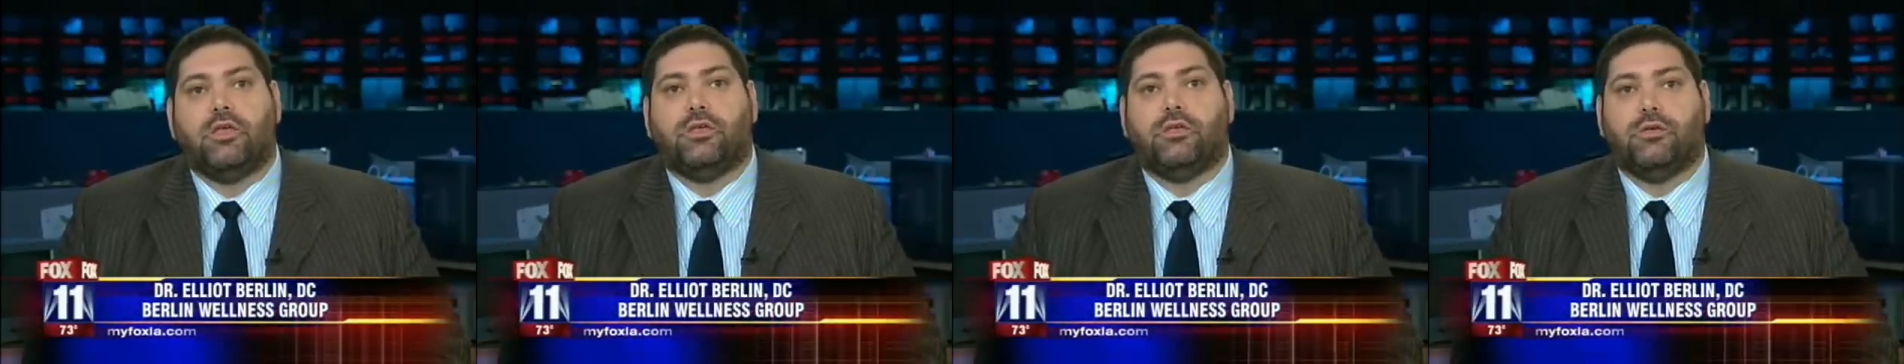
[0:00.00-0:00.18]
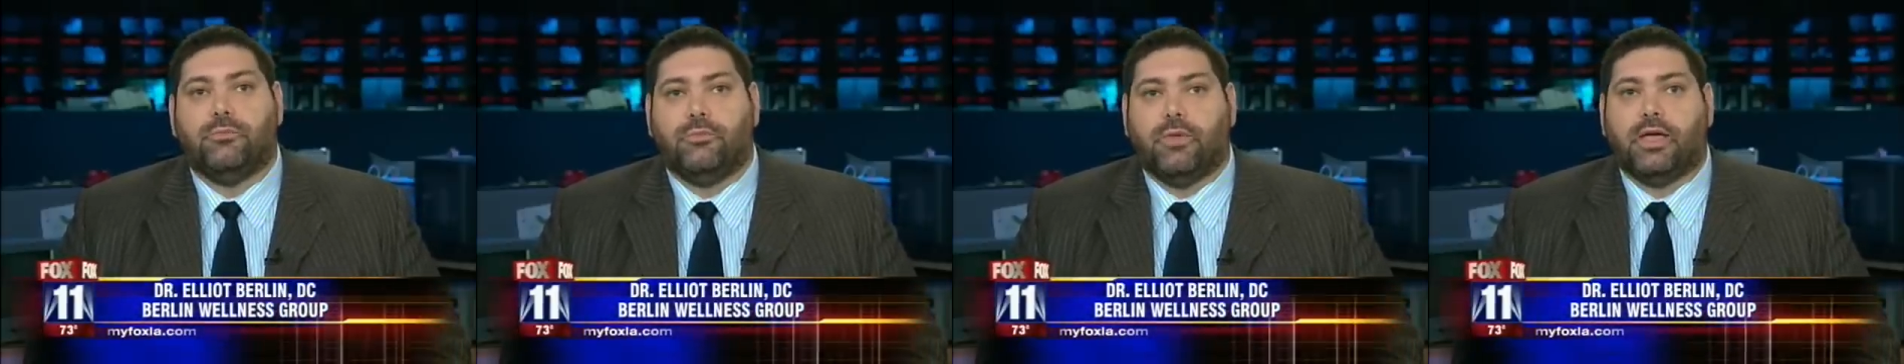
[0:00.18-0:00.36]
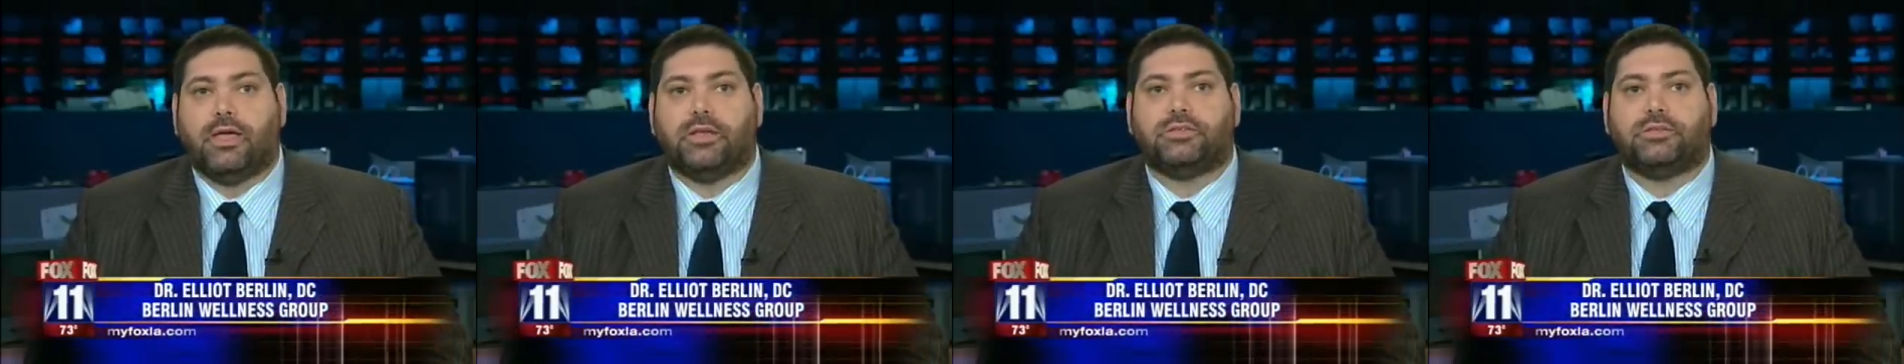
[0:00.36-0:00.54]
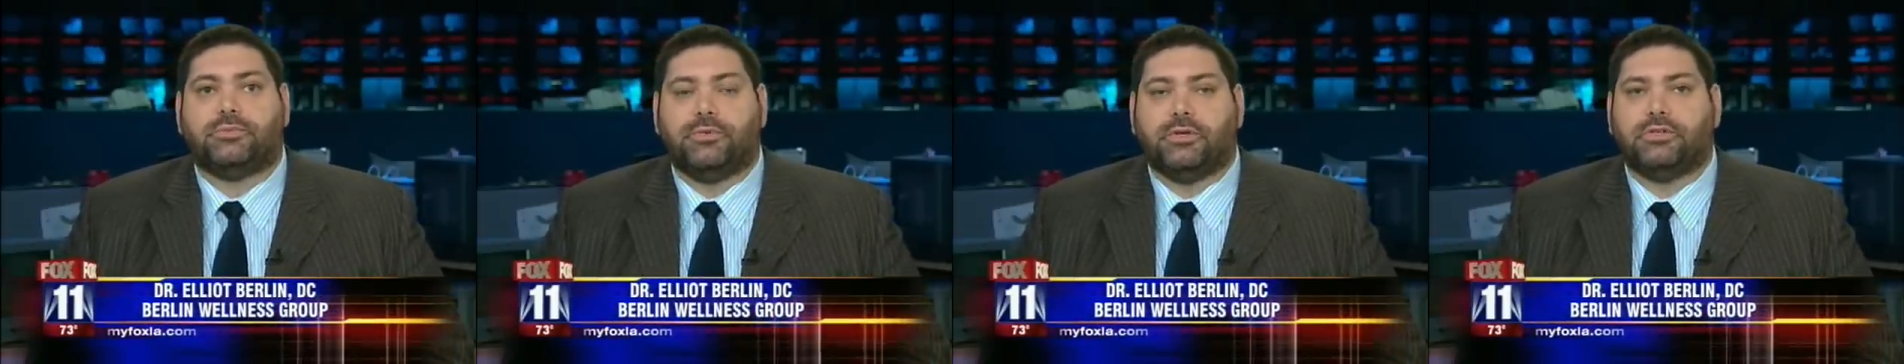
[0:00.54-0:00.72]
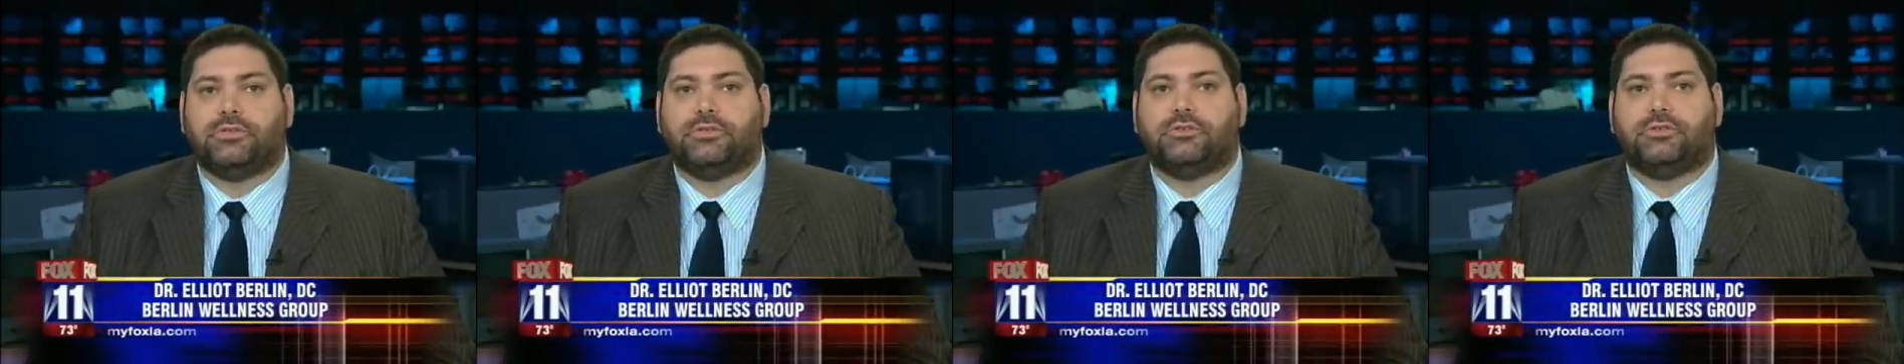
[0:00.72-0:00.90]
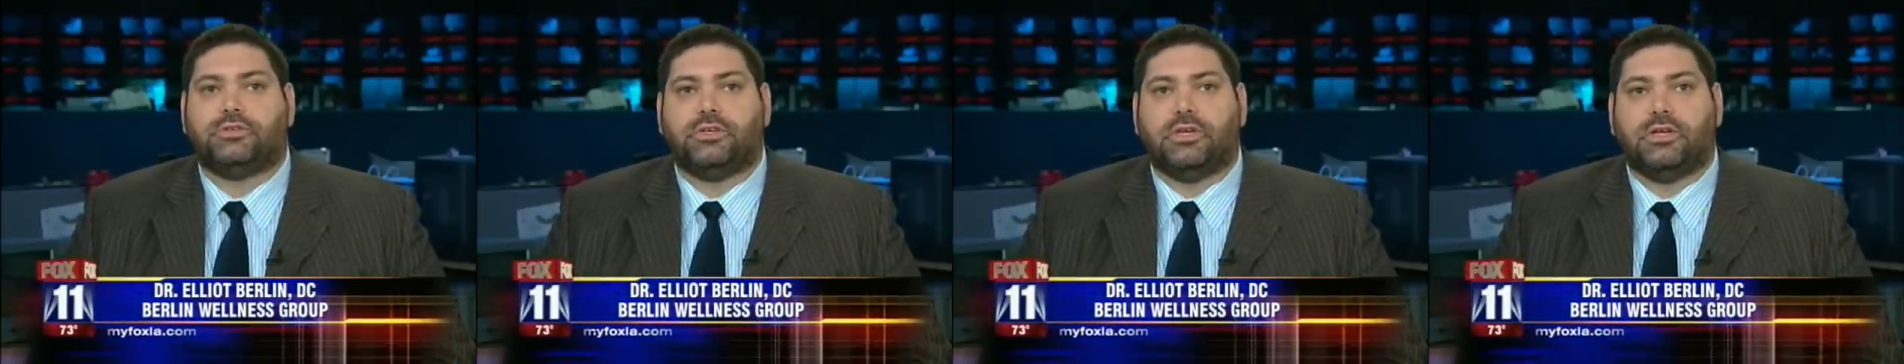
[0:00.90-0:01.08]
you
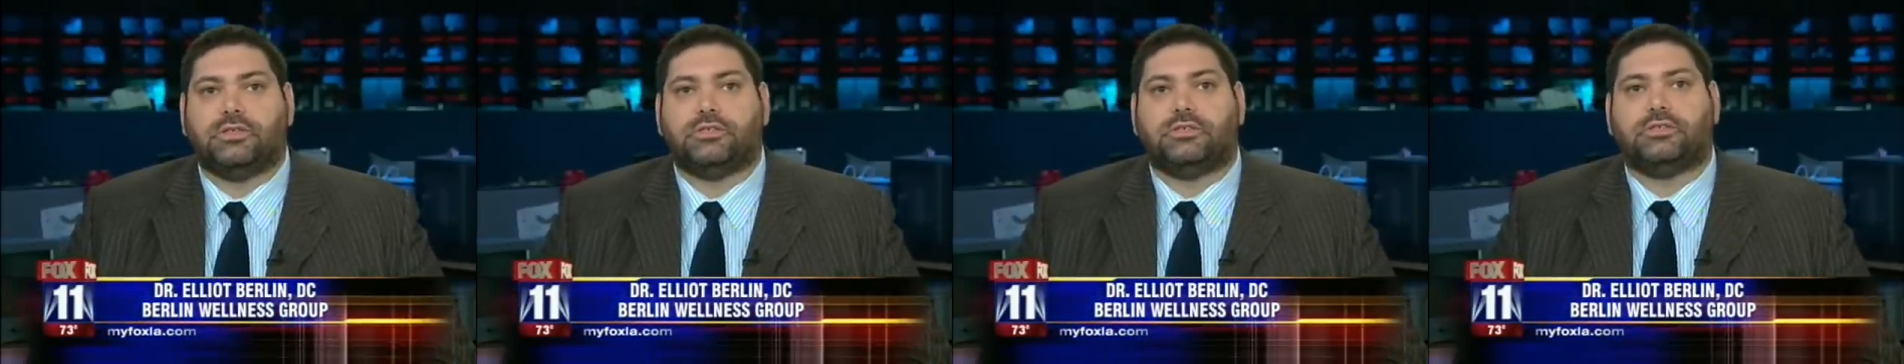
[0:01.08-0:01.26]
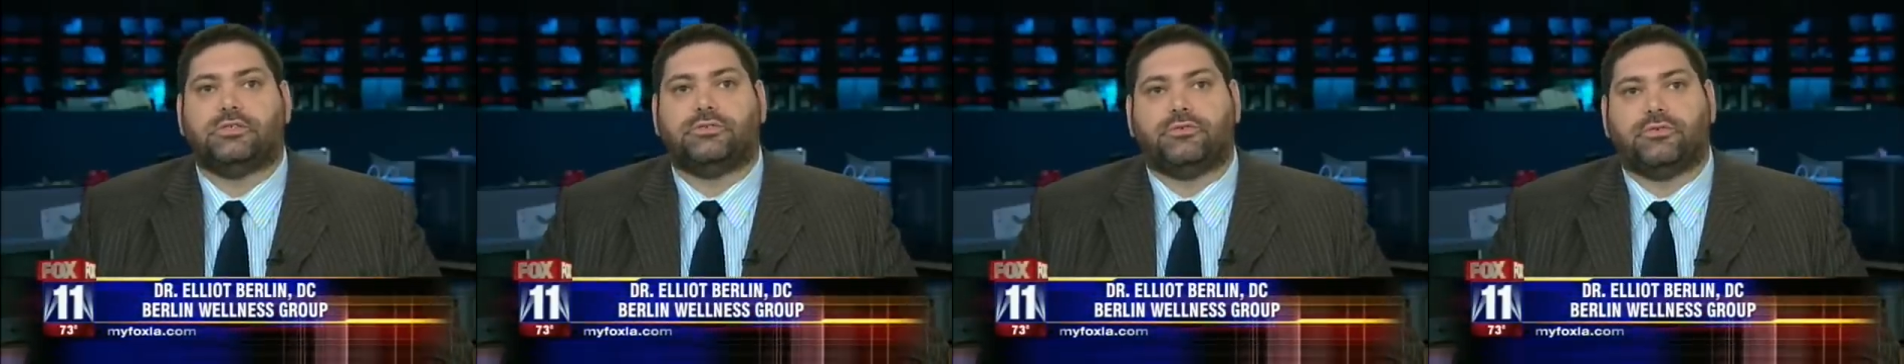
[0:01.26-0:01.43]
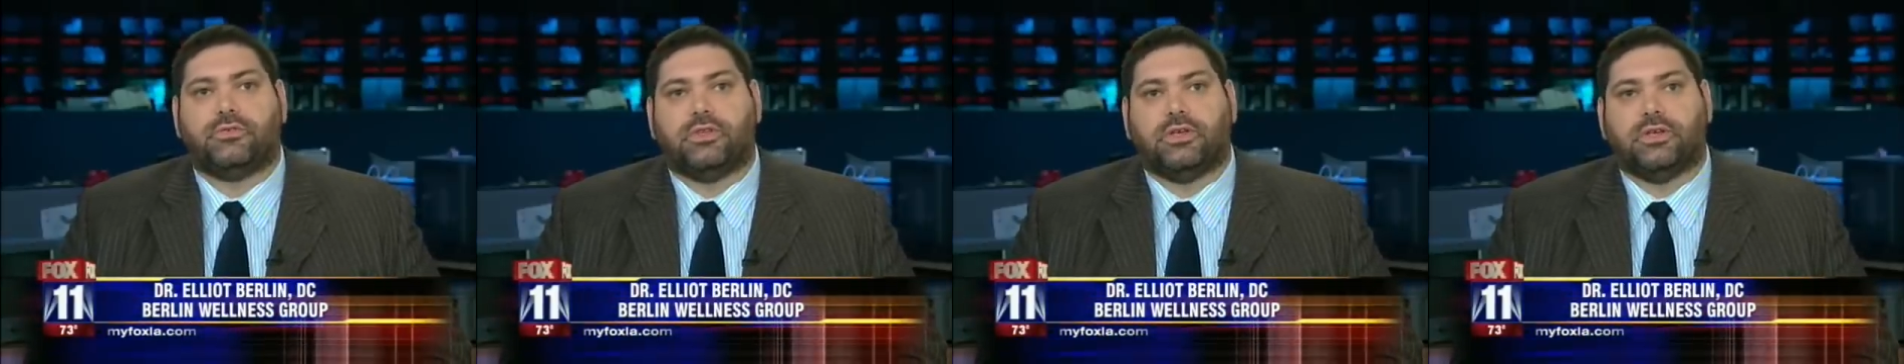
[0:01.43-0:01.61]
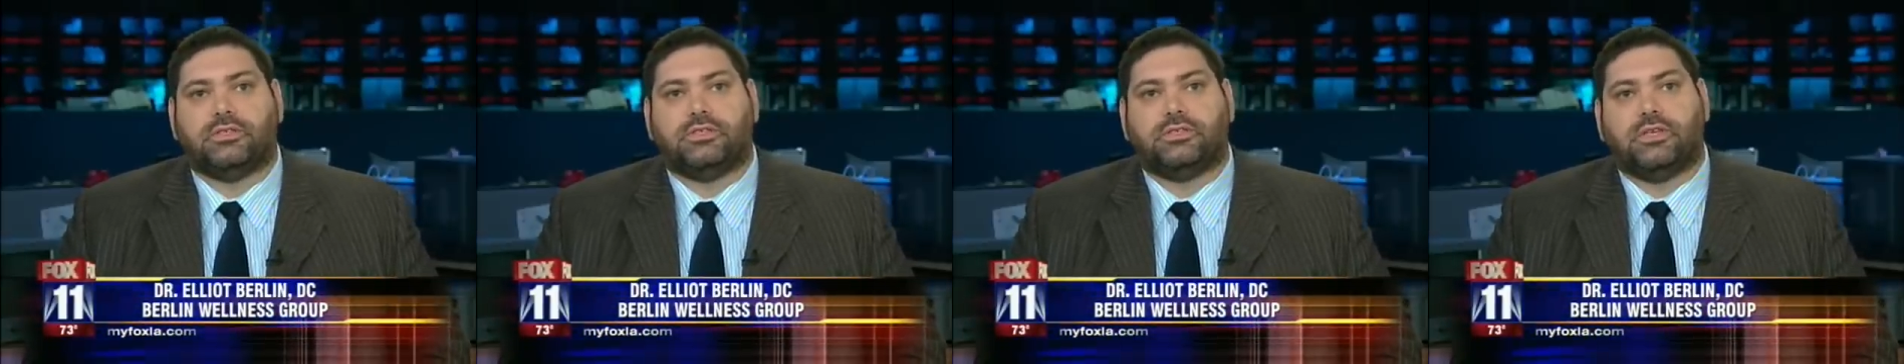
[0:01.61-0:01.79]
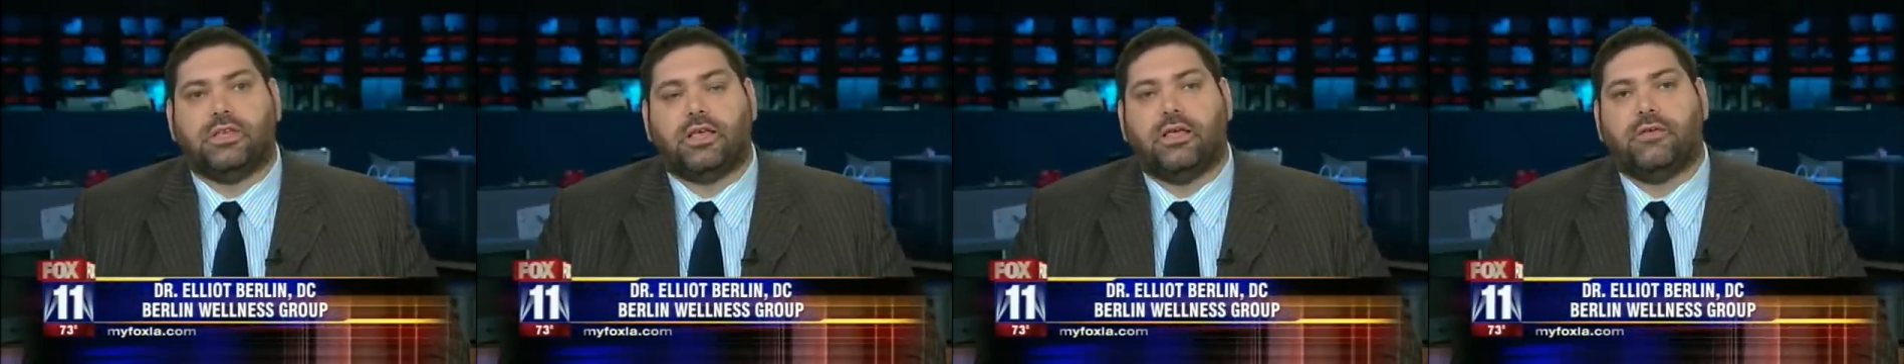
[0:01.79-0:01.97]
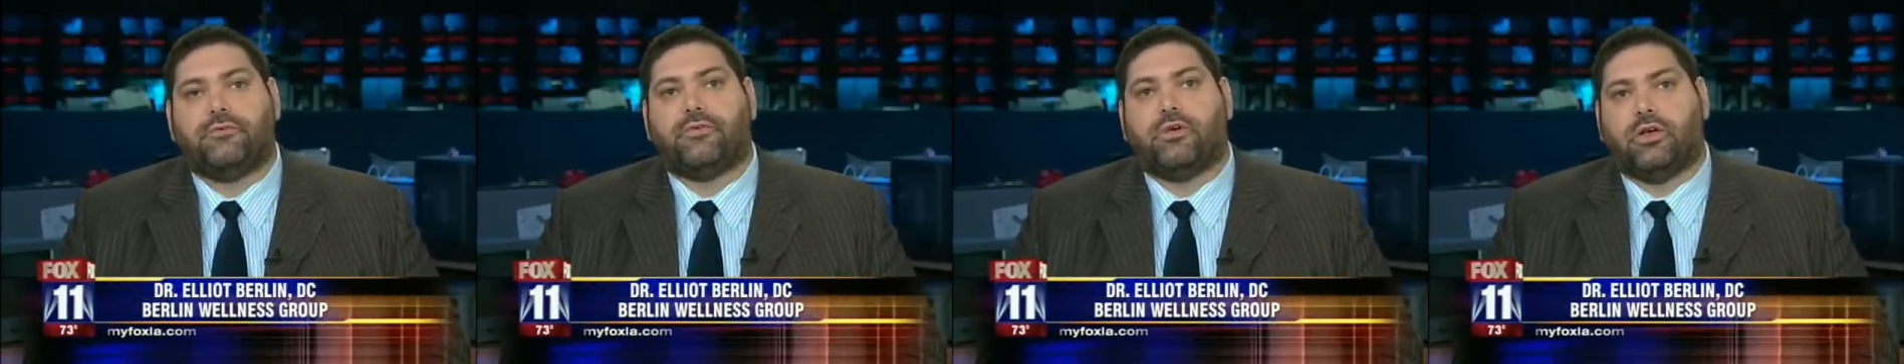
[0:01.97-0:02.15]
maximize your chances for that
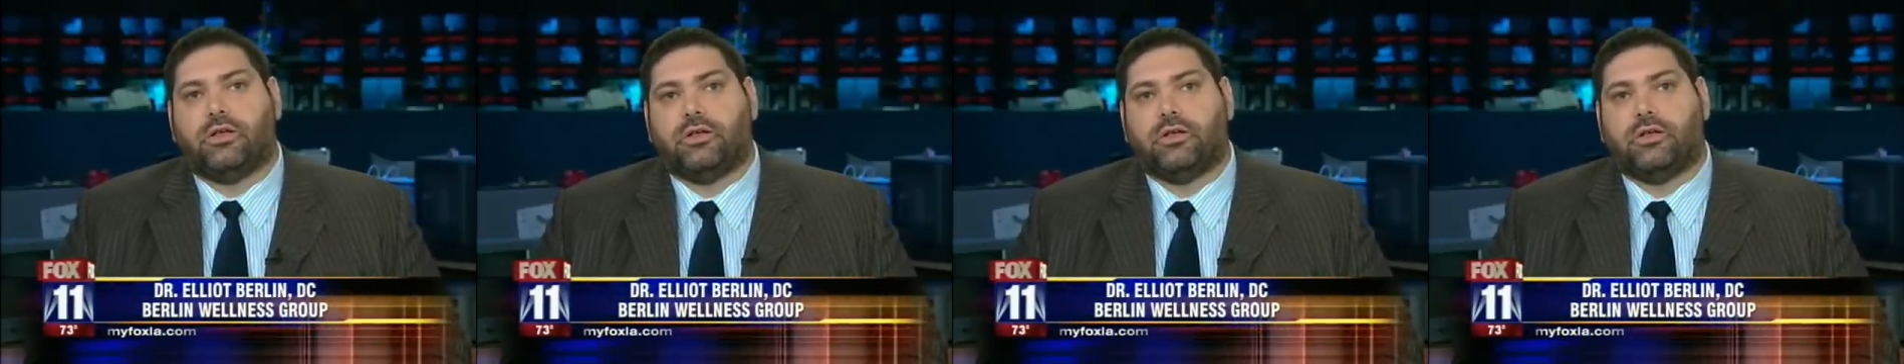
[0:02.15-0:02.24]
safe,